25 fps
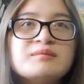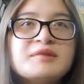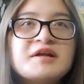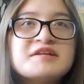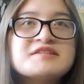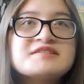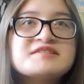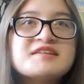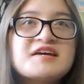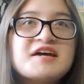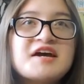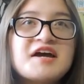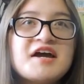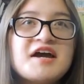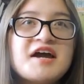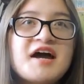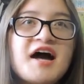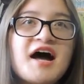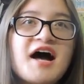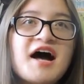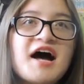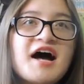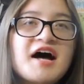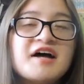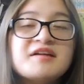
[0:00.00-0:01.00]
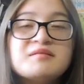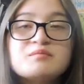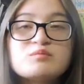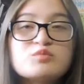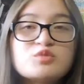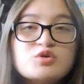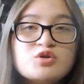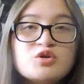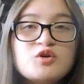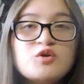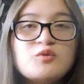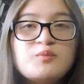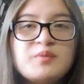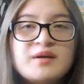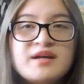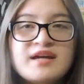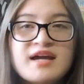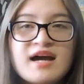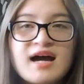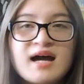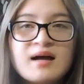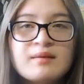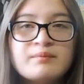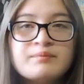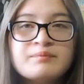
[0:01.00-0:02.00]
let's say at 2
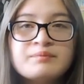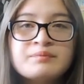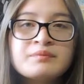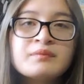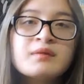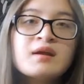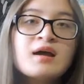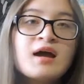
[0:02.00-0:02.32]
p.m.